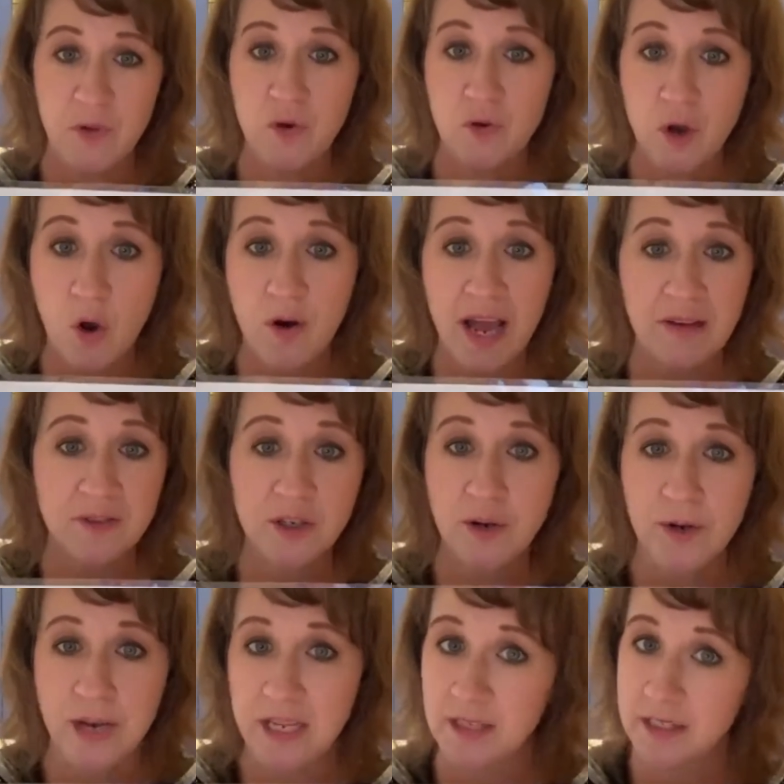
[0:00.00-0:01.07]
You don't have to
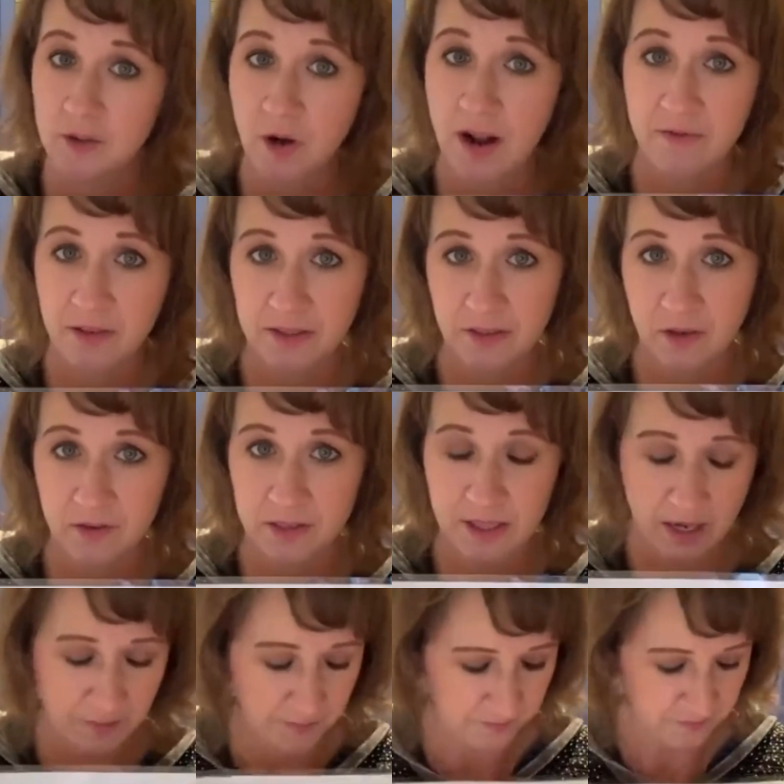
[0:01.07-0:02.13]
create these graphics all the
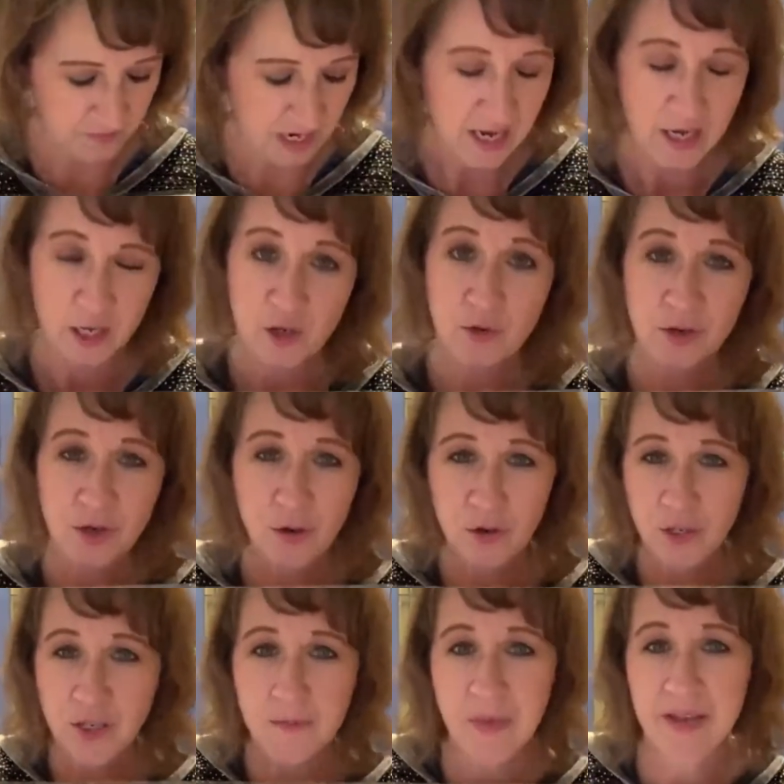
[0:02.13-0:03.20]
time. You can go
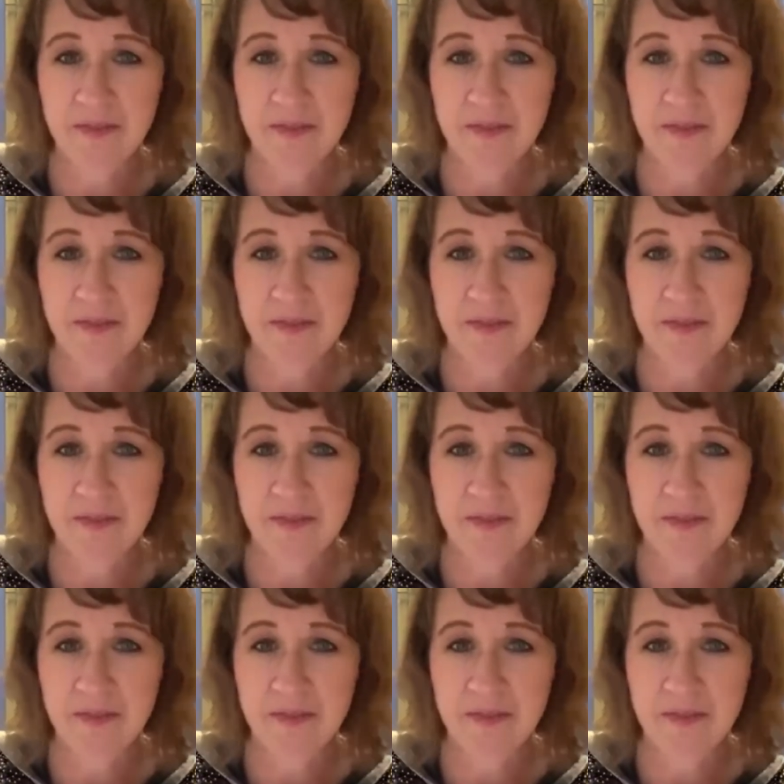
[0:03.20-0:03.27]
look at my